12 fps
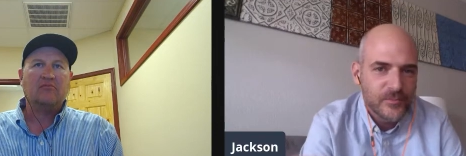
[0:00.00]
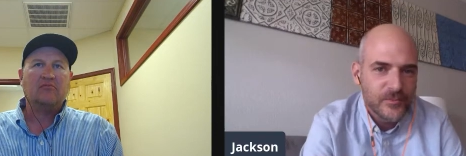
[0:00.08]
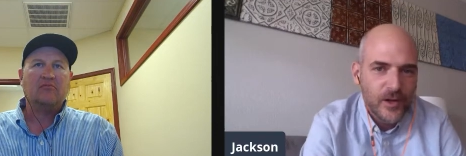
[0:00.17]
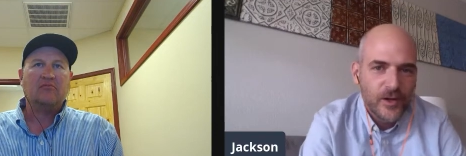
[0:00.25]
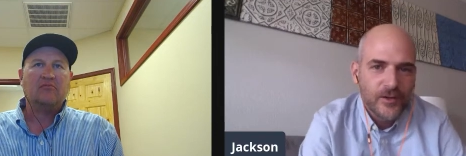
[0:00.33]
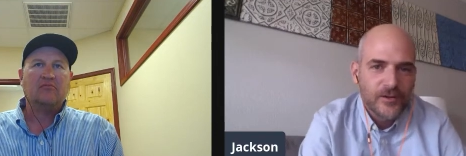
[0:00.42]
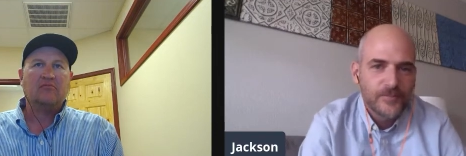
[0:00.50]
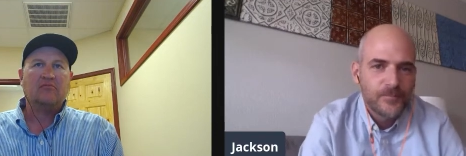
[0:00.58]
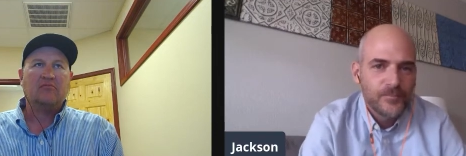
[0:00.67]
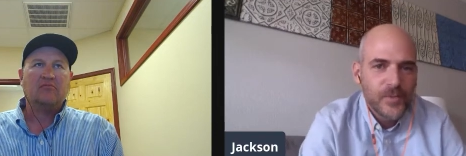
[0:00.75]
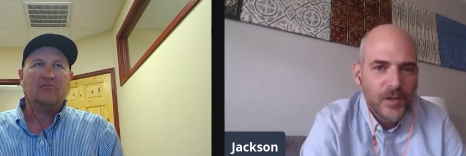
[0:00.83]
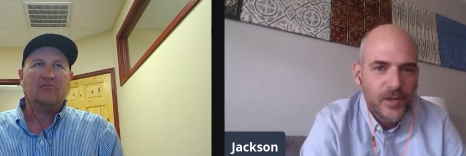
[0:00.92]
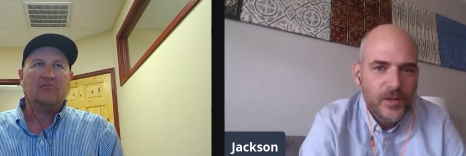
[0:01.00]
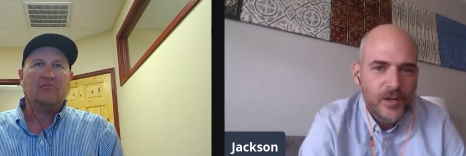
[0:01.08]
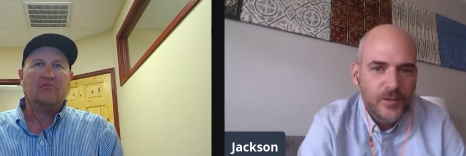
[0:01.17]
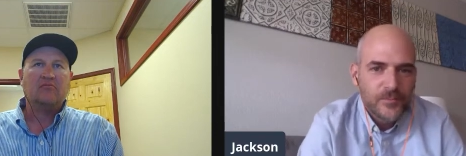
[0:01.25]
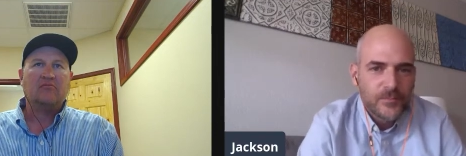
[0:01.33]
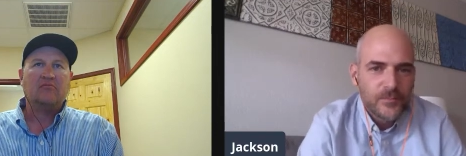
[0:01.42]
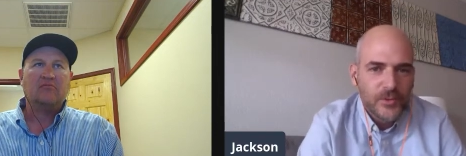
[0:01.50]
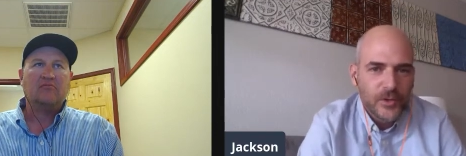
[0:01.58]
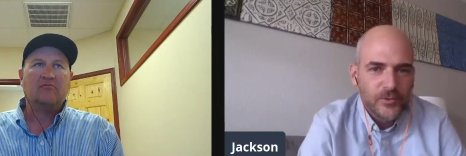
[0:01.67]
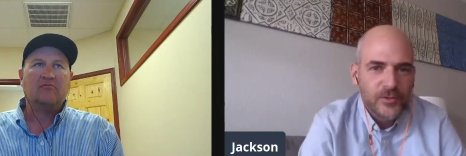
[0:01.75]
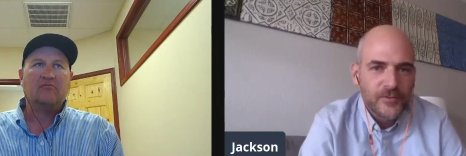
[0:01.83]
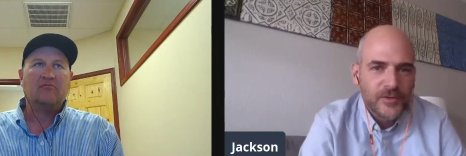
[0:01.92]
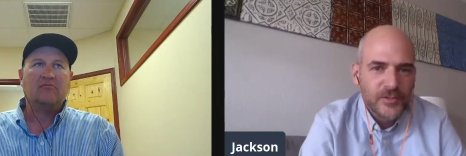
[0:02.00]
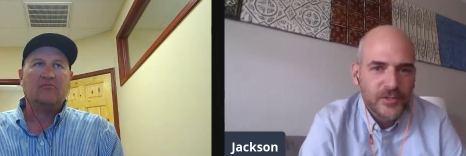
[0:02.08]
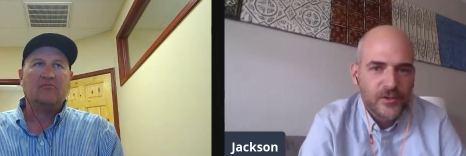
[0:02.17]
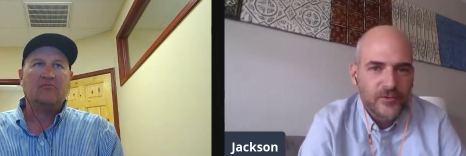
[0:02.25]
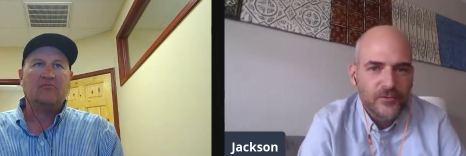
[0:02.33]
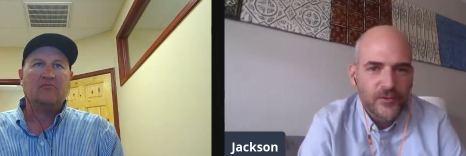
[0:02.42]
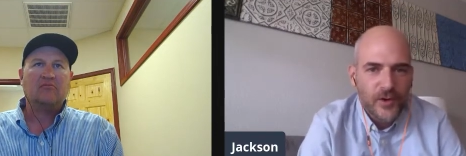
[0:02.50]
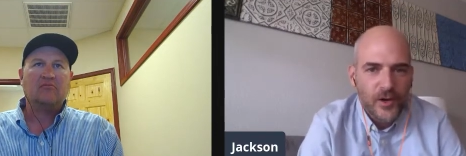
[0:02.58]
Speaker 1: uh, you know division of,